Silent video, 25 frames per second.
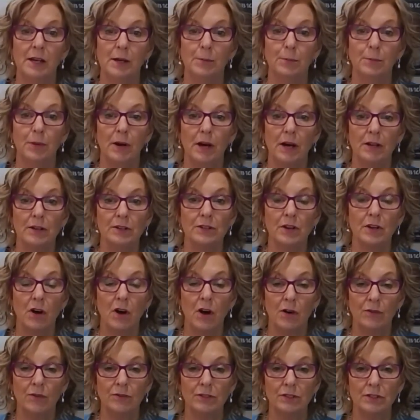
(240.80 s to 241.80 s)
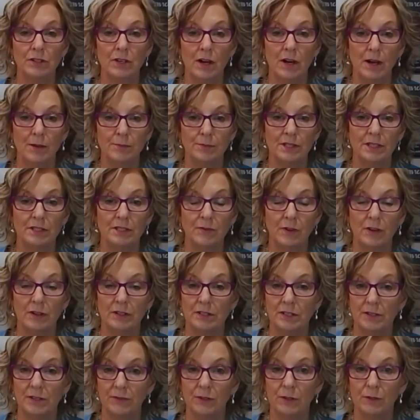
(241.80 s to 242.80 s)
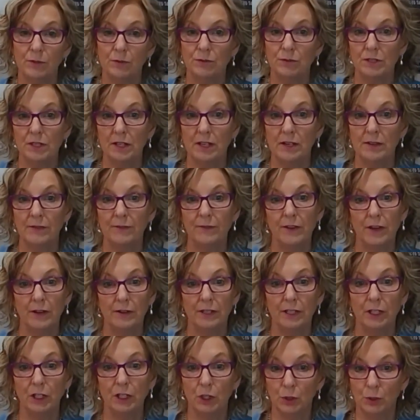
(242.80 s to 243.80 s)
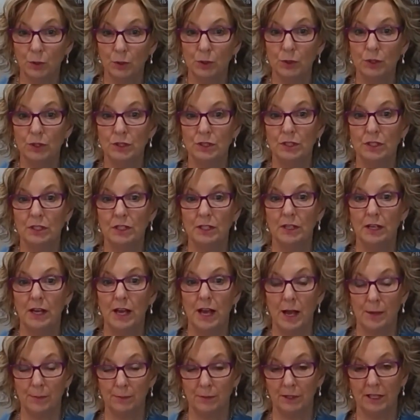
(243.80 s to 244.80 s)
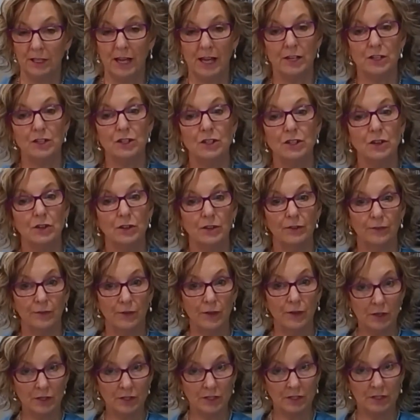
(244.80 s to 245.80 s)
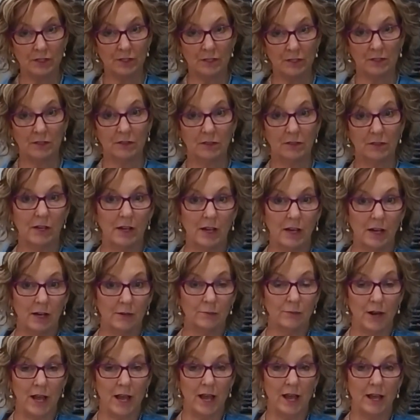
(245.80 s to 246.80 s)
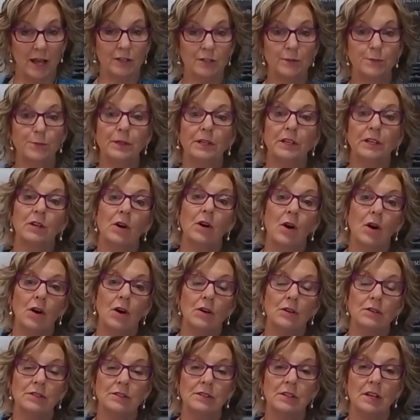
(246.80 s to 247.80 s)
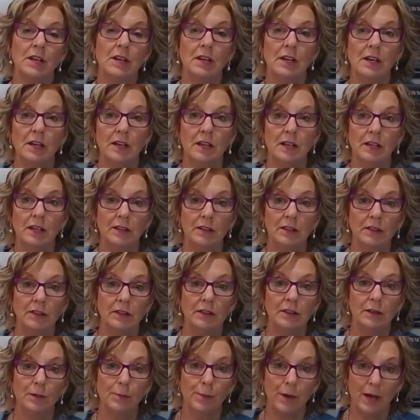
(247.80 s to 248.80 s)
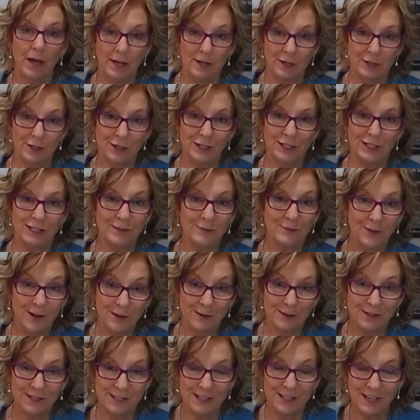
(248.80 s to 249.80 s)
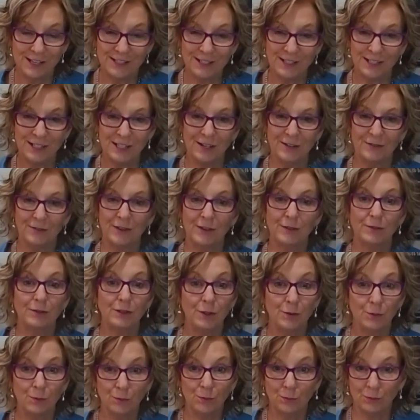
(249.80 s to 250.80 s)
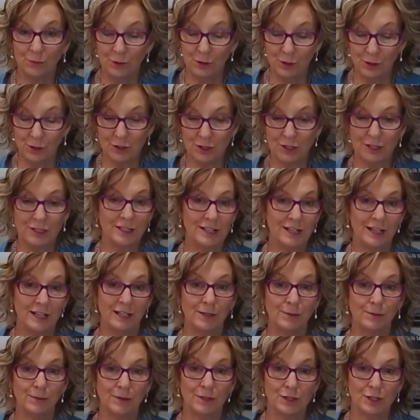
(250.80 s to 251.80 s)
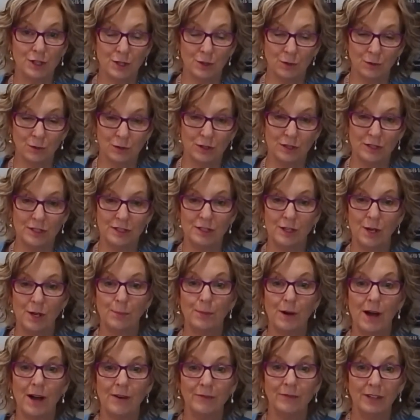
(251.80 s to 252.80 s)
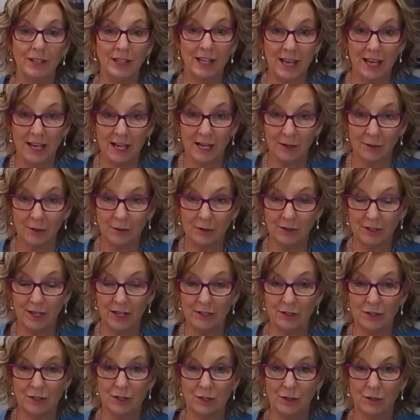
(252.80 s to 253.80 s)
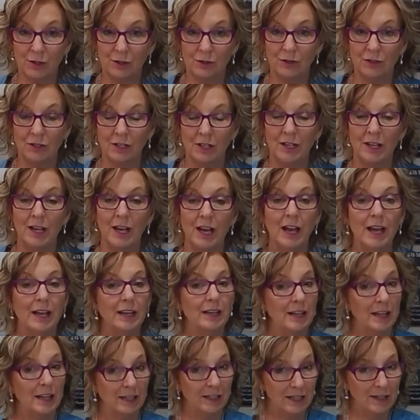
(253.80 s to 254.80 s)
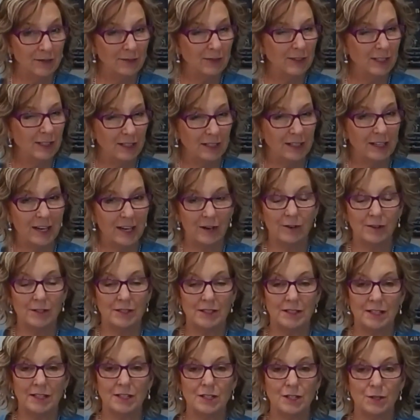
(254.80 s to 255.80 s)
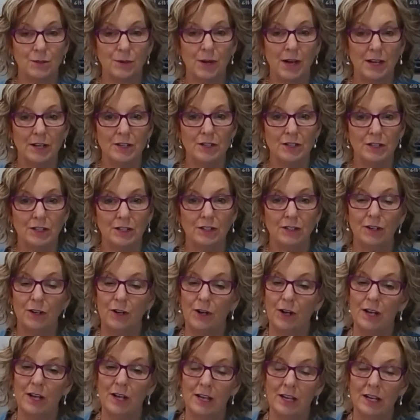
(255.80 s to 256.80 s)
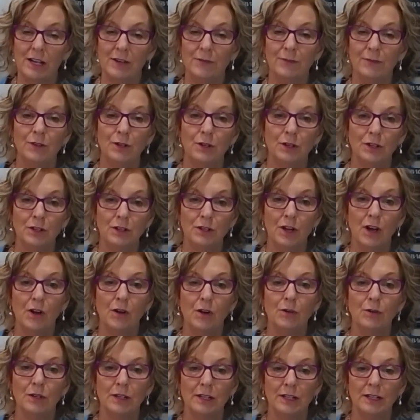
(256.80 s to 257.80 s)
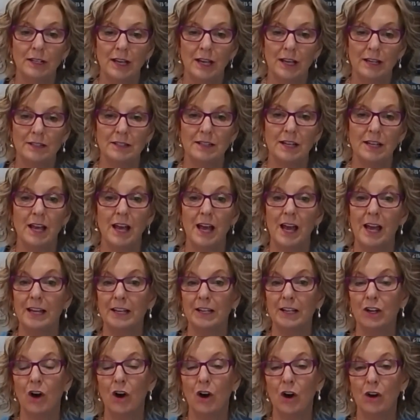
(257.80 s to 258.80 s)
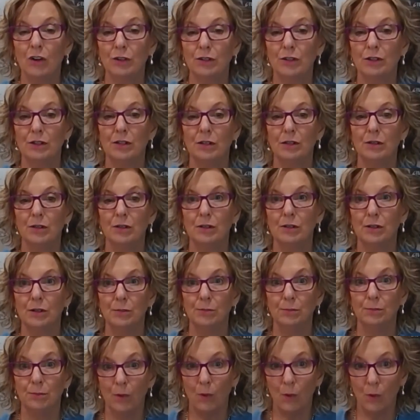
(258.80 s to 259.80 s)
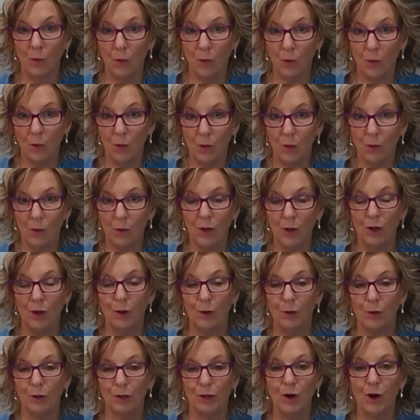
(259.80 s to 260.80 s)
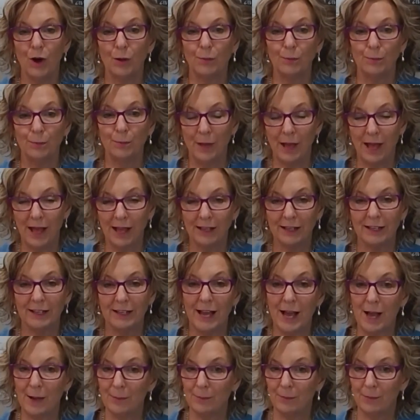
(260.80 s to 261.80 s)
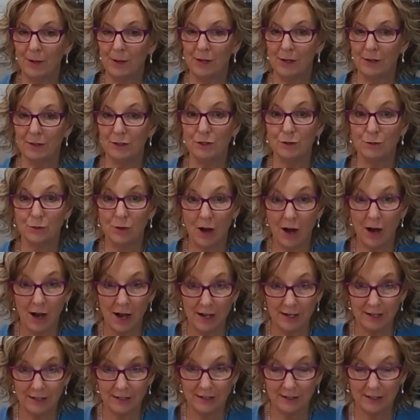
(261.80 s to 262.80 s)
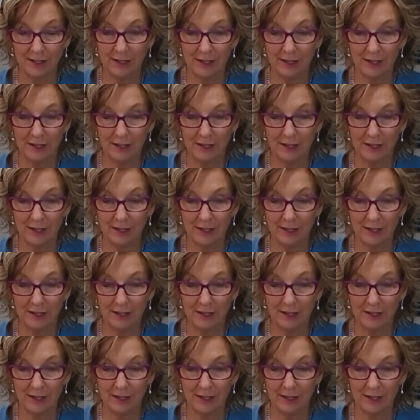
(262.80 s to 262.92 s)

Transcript: But oftentimes it's very difficult to get a very good application on the first round because the patient is very sensitive, and you're usually dealing with children, so puffing air on that tooth, and even in a caries situation, you know, if you can only get a cotton ball or a cotton pellet dry,